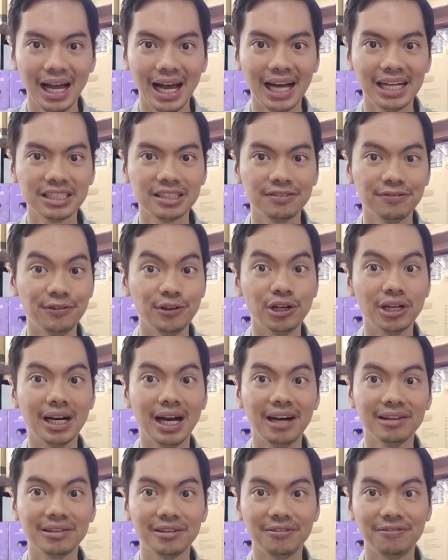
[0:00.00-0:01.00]
as 4
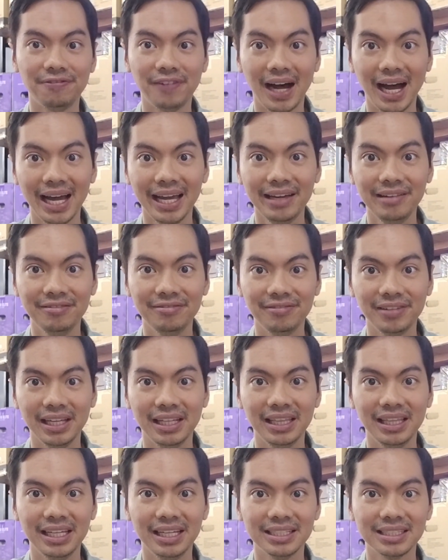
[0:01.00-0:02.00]
out of 5
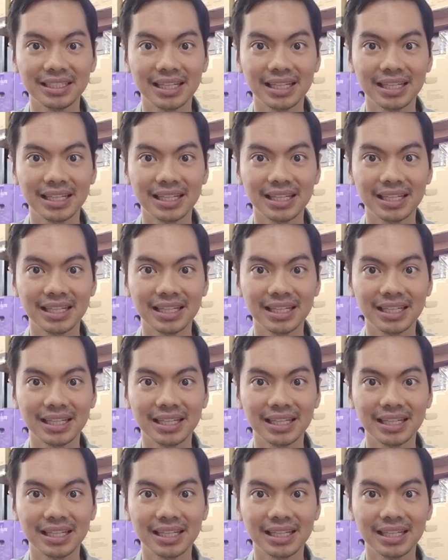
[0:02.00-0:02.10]
in this